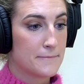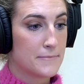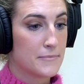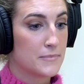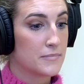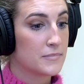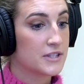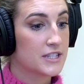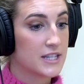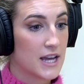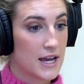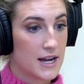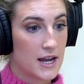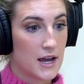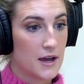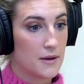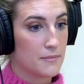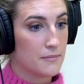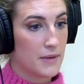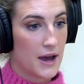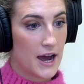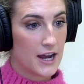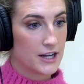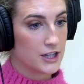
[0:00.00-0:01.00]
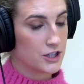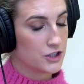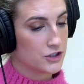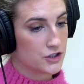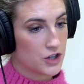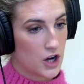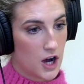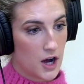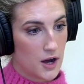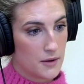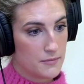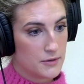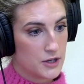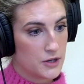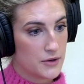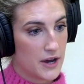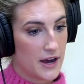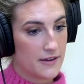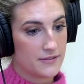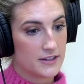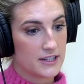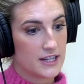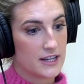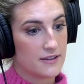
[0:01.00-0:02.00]
set up at your job, you
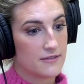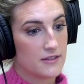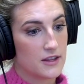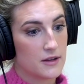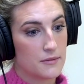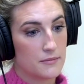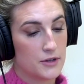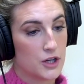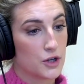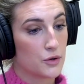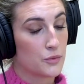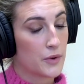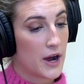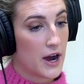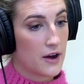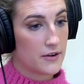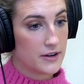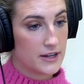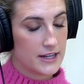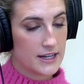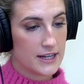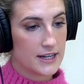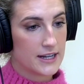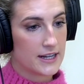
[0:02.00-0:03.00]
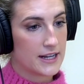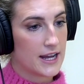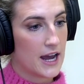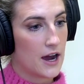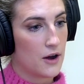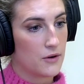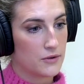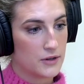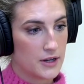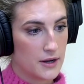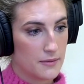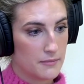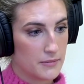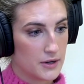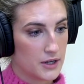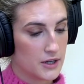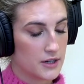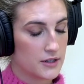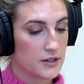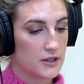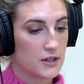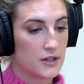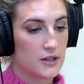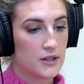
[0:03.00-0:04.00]
have to give them your routing and account
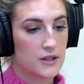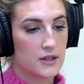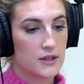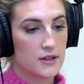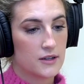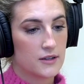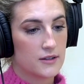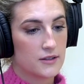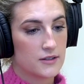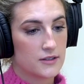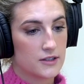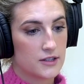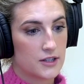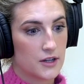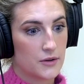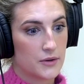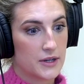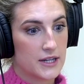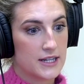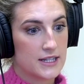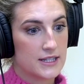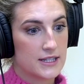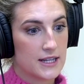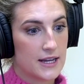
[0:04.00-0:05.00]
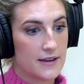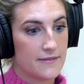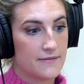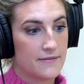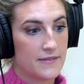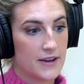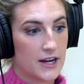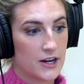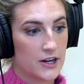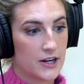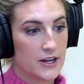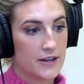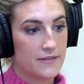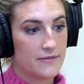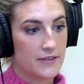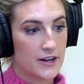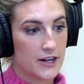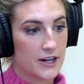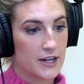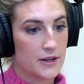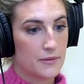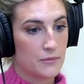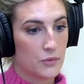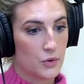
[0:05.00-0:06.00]
number. So it is a very,
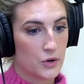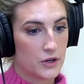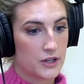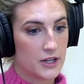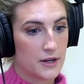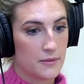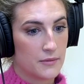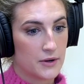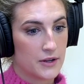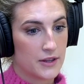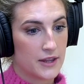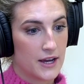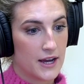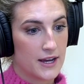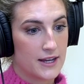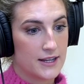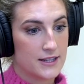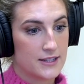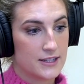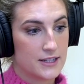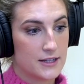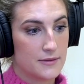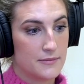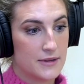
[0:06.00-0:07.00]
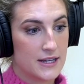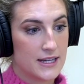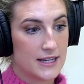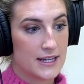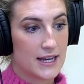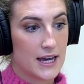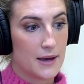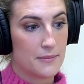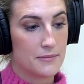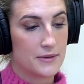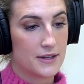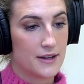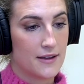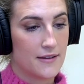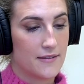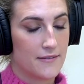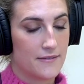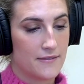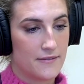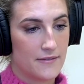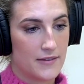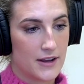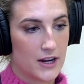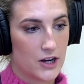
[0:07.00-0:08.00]
very important number that is to be kept
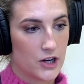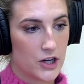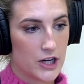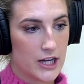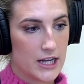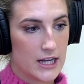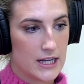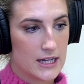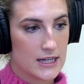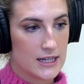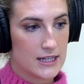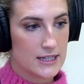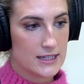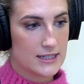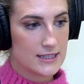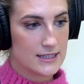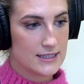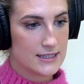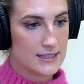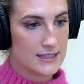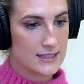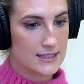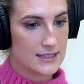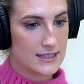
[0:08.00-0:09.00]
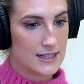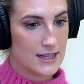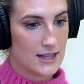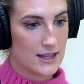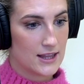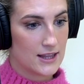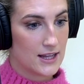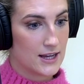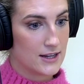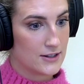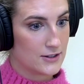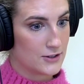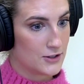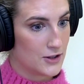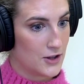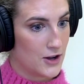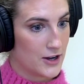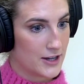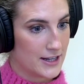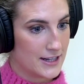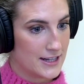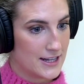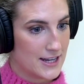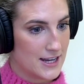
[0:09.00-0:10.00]
very under
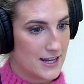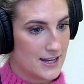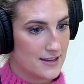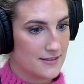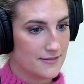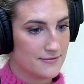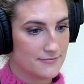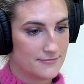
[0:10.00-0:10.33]
lock and key.